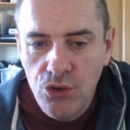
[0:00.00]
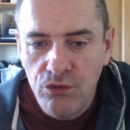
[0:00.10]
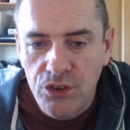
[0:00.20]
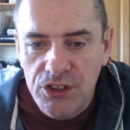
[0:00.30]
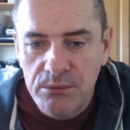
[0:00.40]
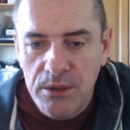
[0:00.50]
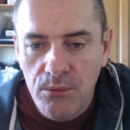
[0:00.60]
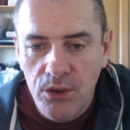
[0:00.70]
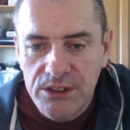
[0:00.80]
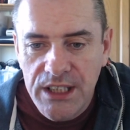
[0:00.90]
for something
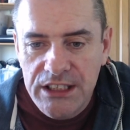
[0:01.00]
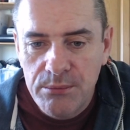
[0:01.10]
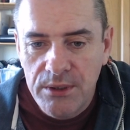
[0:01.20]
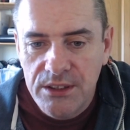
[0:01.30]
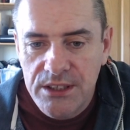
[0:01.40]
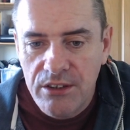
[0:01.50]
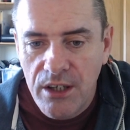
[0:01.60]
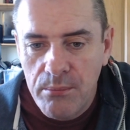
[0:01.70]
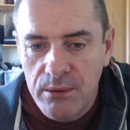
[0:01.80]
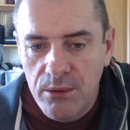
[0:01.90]
more sensible, considering a
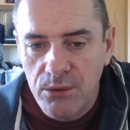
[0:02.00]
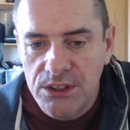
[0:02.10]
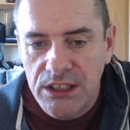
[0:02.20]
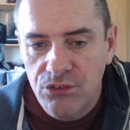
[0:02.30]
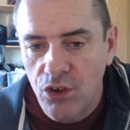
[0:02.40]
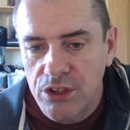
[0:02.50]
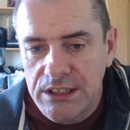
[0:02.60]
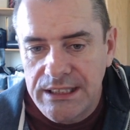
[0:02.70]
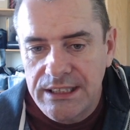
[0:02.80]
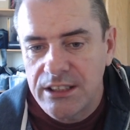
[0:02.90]
BMW 640
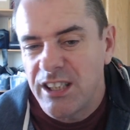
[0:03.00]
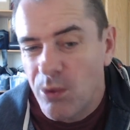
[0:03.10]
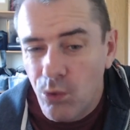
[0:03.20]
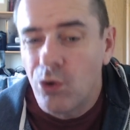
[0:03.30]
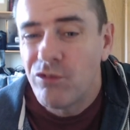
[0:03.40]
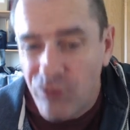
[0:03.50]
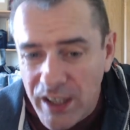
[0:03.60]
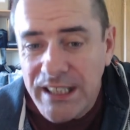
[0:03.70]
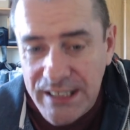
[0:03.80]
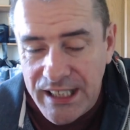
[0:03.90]
diesel. You won't
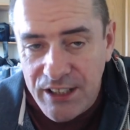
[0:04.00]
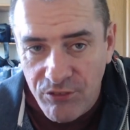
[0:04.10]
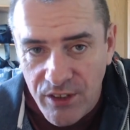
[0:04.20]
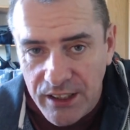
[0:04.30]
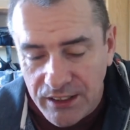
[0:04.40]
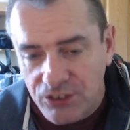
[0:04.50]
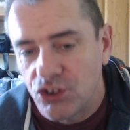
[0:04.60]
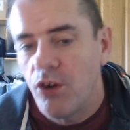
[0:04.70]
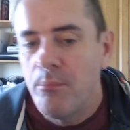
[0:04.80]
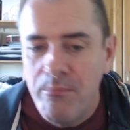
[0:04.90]
find any, Phil. There's
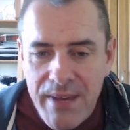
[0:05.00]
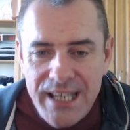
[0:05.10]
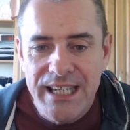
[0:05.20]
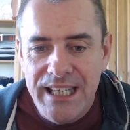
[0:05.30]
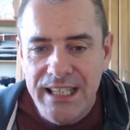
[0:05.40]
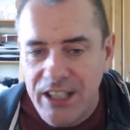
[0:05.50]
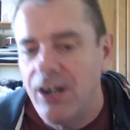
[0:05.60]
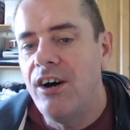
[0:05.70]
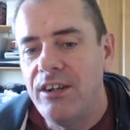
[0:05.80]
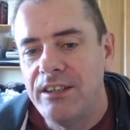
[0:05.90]
so many
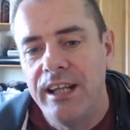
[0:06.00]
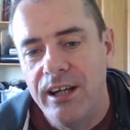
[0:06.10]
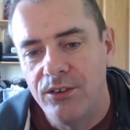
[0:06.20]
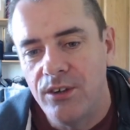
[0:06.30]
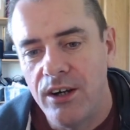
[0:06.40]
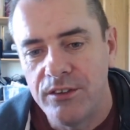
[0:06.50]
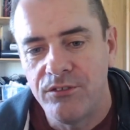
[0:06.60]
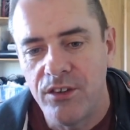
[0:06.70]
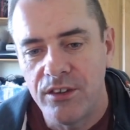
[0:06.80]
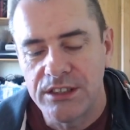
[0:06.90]
gone now. All the
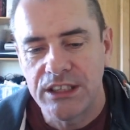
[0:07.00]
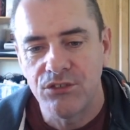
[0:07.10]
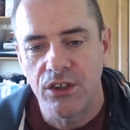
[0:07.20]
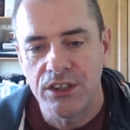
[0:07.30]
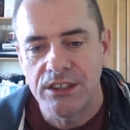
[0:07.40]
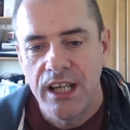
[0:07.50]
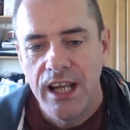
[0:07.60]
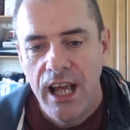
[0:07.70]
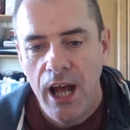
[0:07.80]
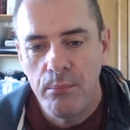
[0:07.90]
640s
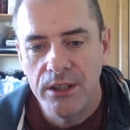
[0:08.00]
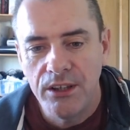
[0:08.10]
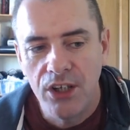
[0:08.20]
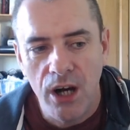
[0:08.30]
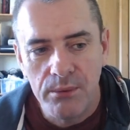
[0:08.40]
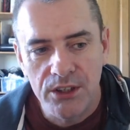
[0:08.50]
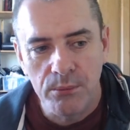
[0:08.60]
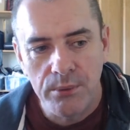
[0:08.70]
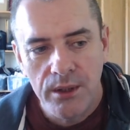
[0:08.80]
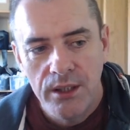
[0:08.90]
have been gobbled
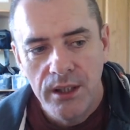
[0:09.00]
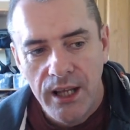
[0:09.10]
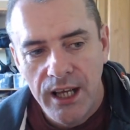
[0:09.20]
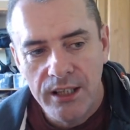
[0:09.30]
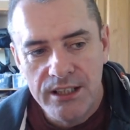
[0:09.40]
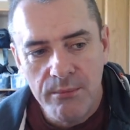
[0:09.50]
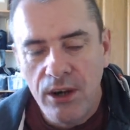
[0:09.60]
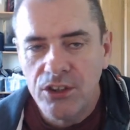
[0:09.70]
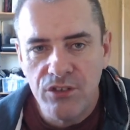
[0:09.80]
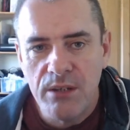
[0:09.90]
up. The
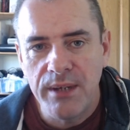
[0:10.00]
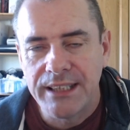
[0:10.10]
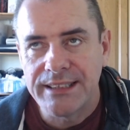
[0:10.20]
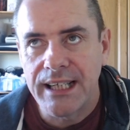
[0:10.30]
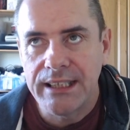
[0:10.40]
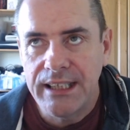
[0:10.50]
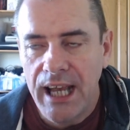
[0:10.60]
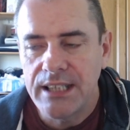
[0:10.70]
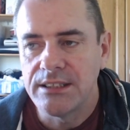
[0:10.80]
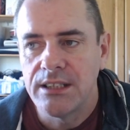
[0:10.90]
amount of emails I get,